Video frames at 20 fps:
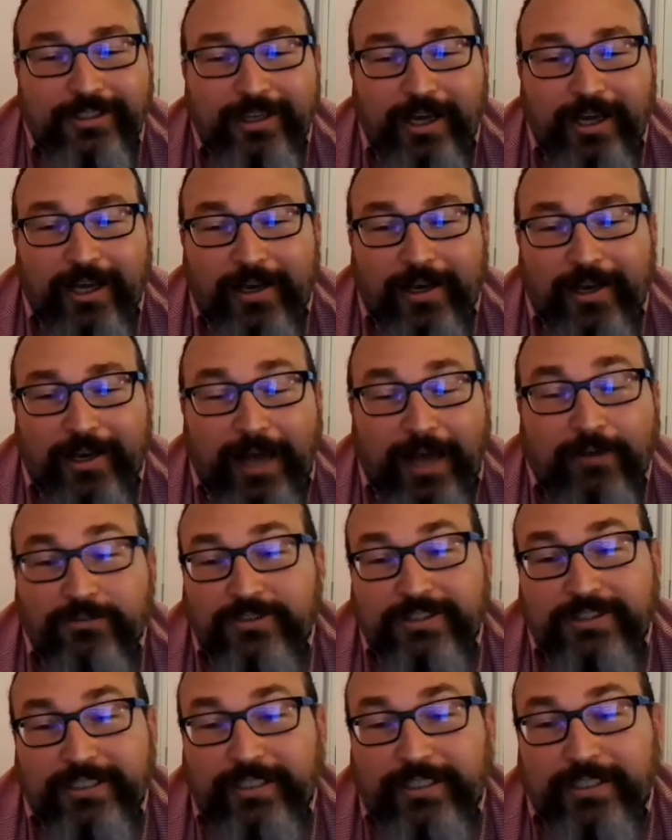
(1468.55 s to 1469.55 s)
And I don't
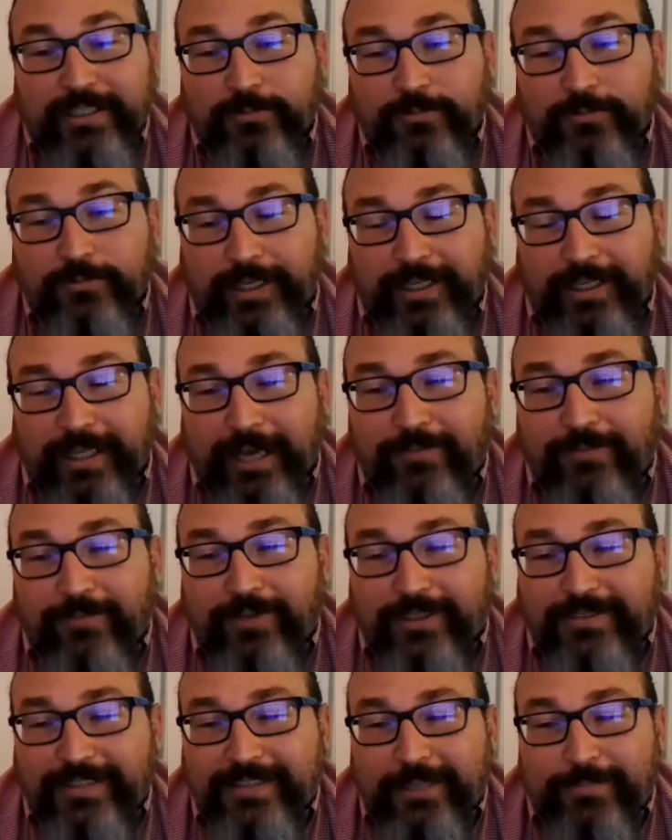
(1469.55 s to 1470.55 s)
see any
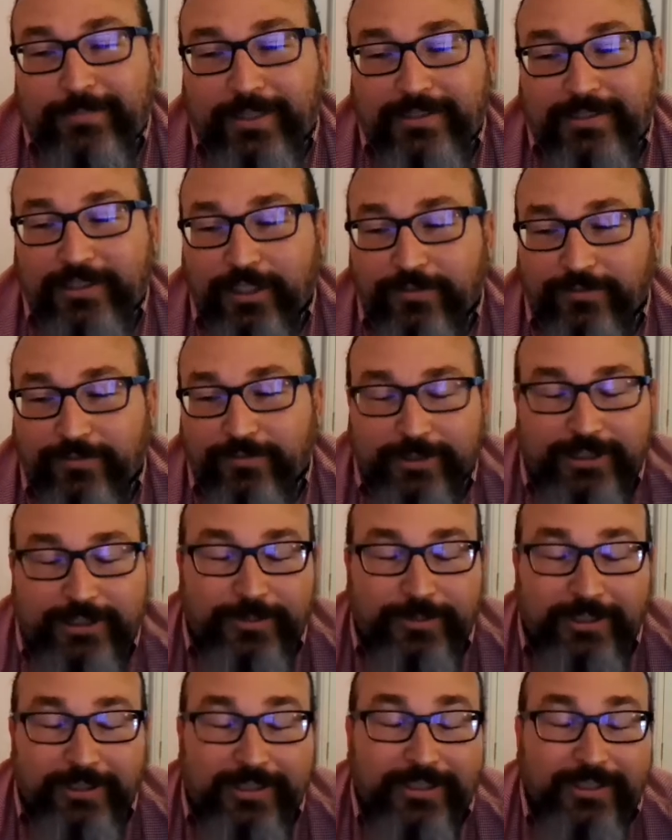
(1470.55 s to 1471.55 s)
evidence that myself or Mr.
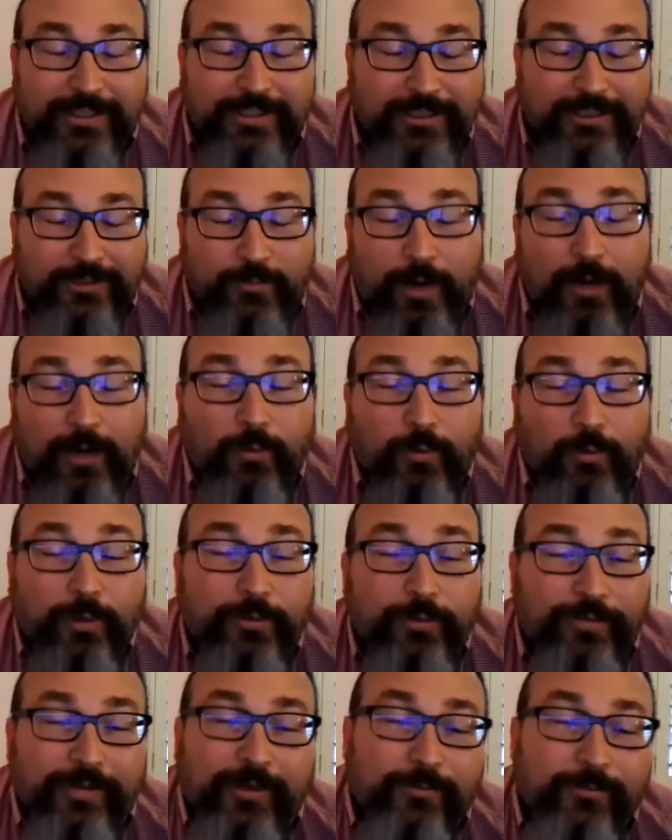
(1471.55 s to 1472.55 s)
MOLINA doesn't want to work
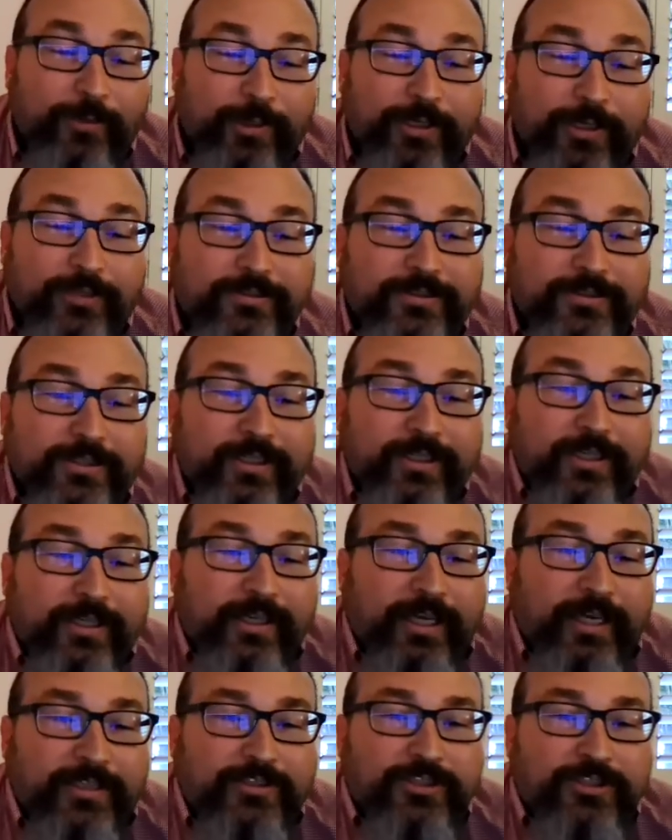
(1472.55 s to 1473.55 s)
with anyone else.
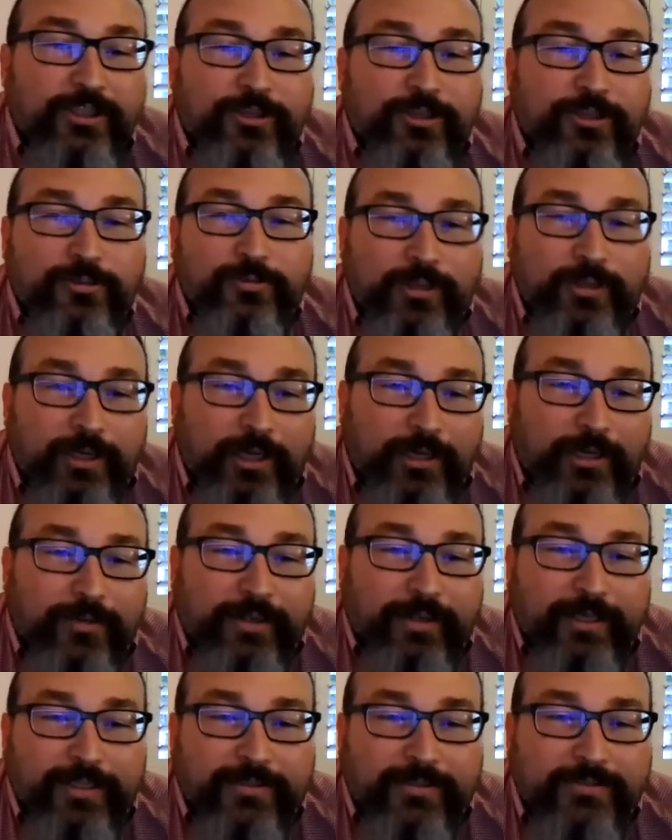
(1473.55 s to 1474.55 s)
And so I
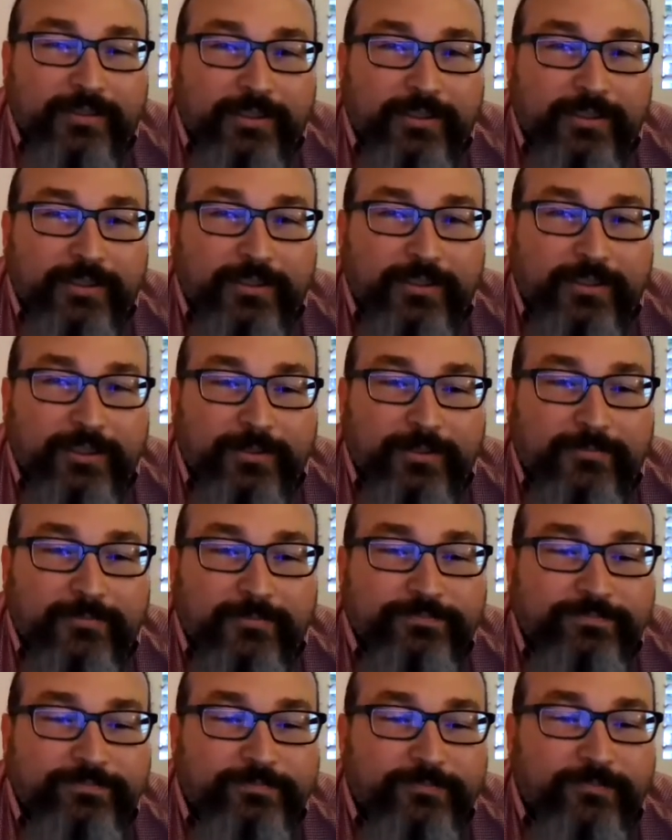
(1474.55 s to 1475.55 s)
think it's a
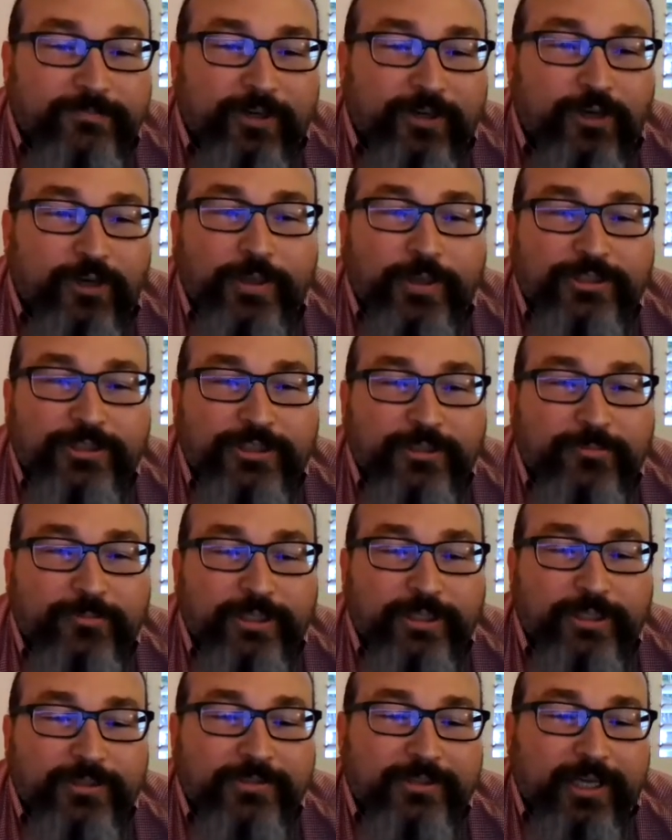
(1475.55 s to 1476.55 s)
fair question, but
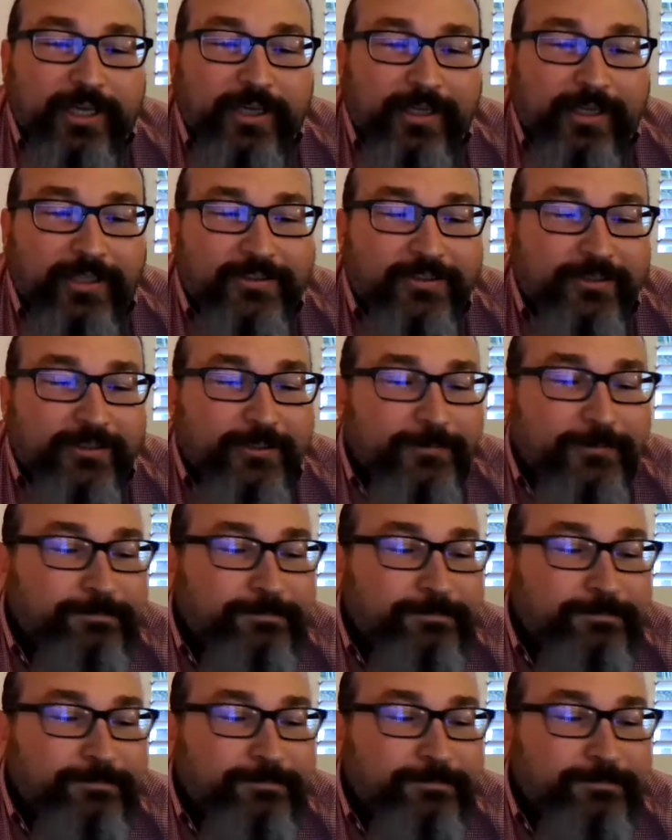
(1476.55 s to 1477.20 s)
it's got answered.